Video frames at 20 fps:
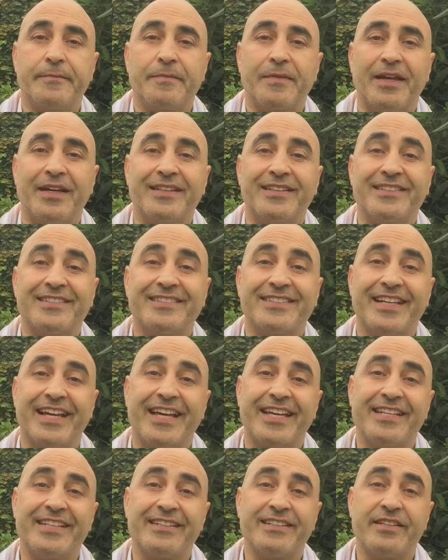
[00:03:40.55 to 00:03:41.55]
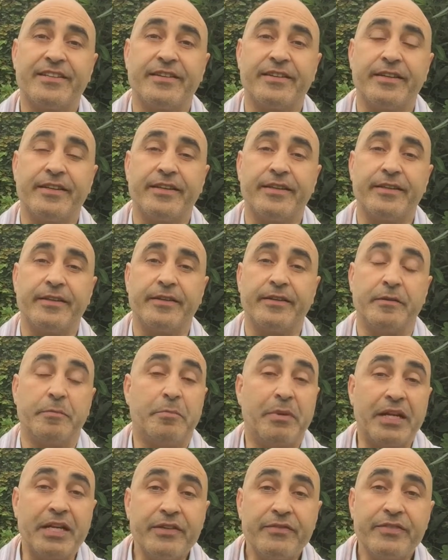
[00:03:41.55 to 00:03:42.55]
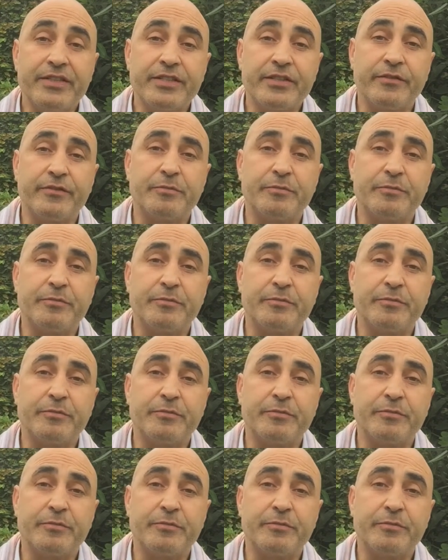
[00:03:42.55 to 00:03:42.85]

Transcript: understand the benefits of